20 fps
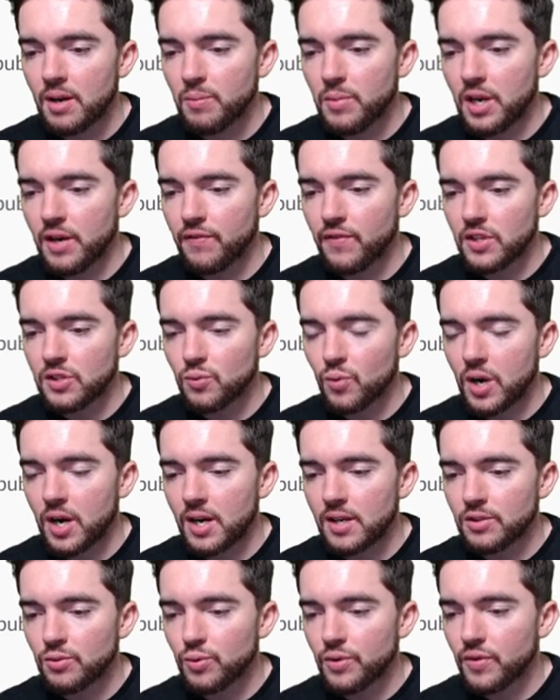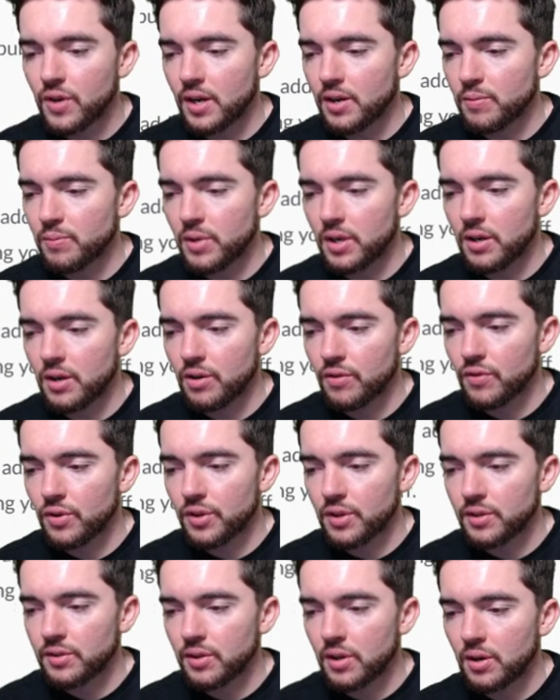Benefits wise, we've kind of been over
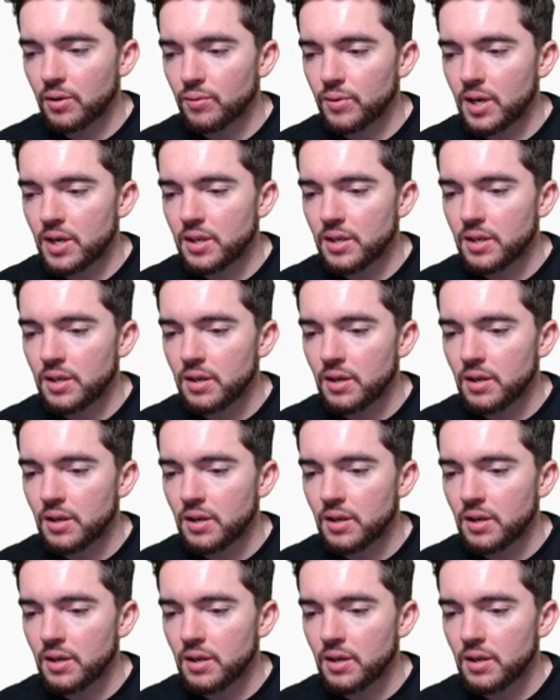this already,